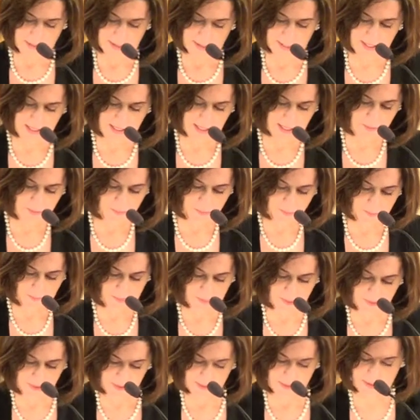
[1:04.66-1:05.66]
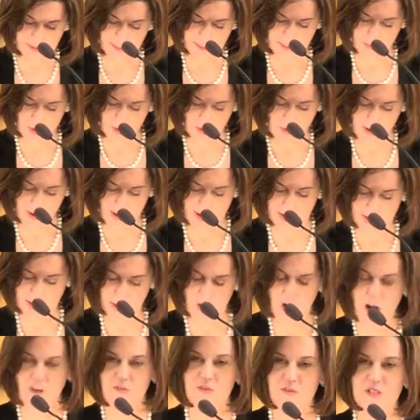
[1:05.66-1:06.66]
to keep
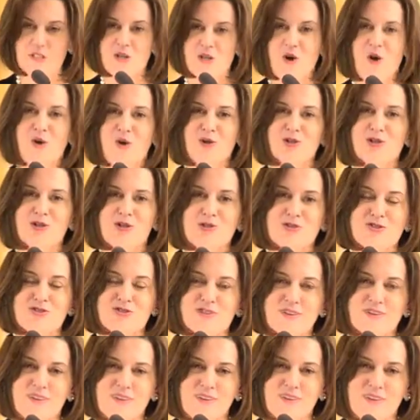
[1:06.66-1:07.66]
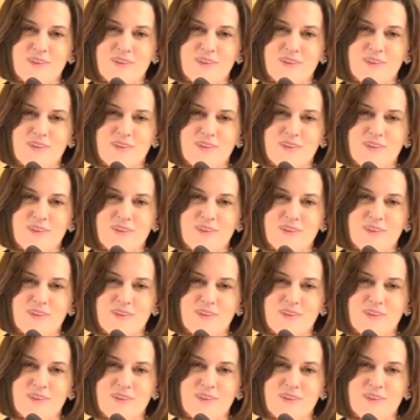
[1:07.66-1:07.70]
Democratic office holders,